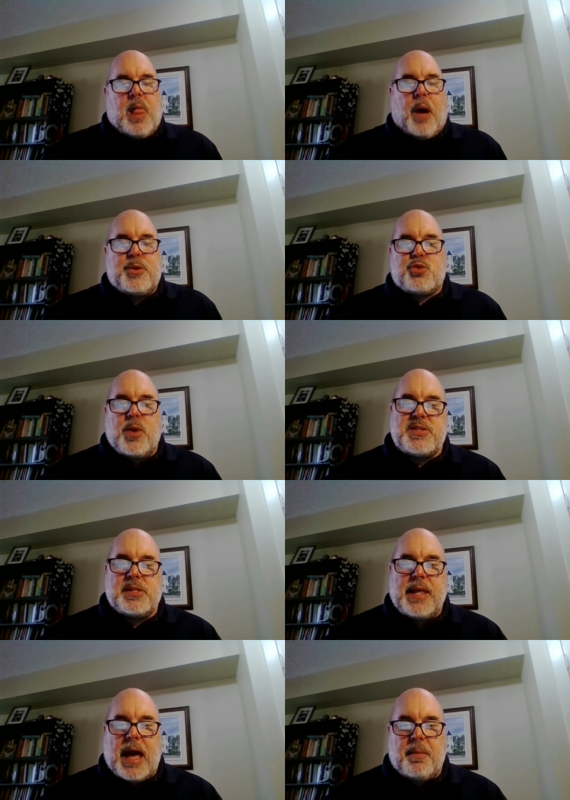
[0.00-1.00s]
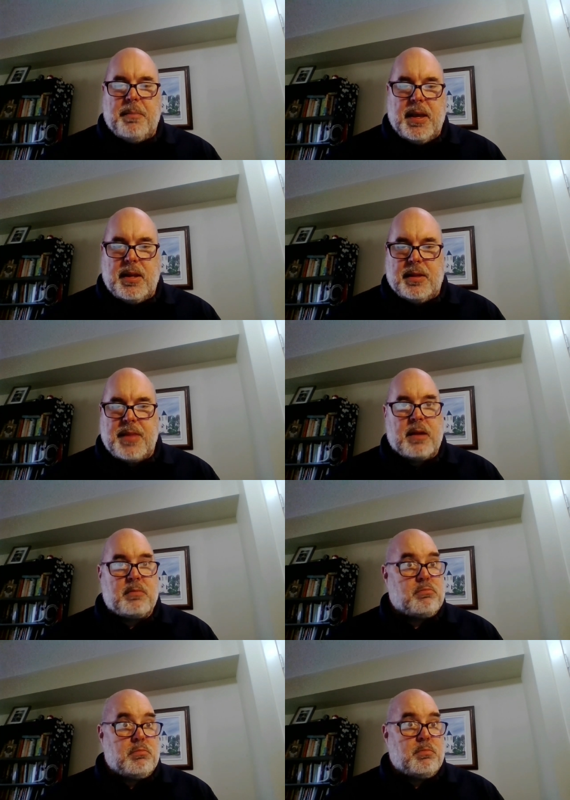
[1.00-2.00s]
I was recently at a meeting
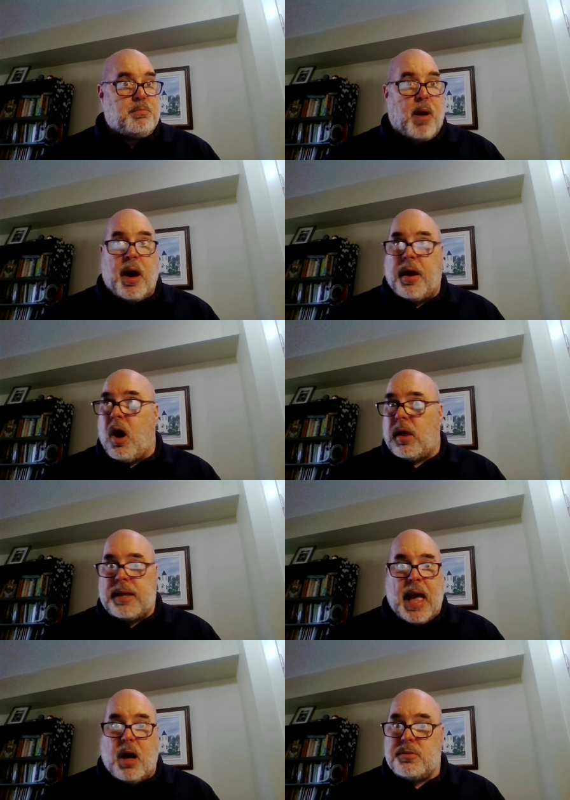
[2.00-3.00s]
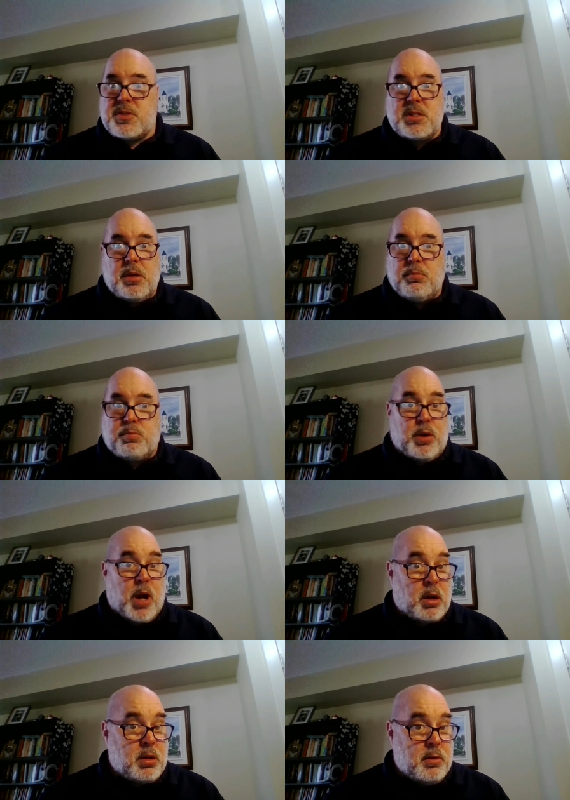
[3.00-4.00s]
that by all accounts, seemed
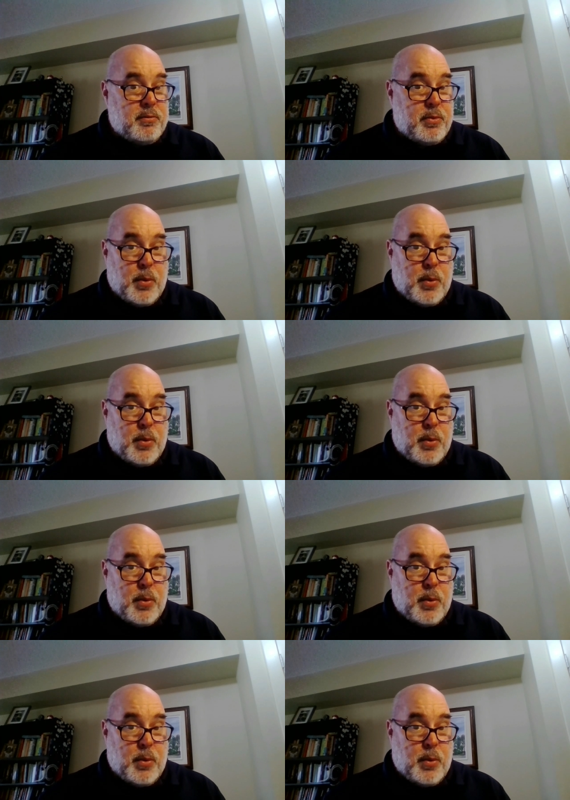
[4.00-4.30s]
productive.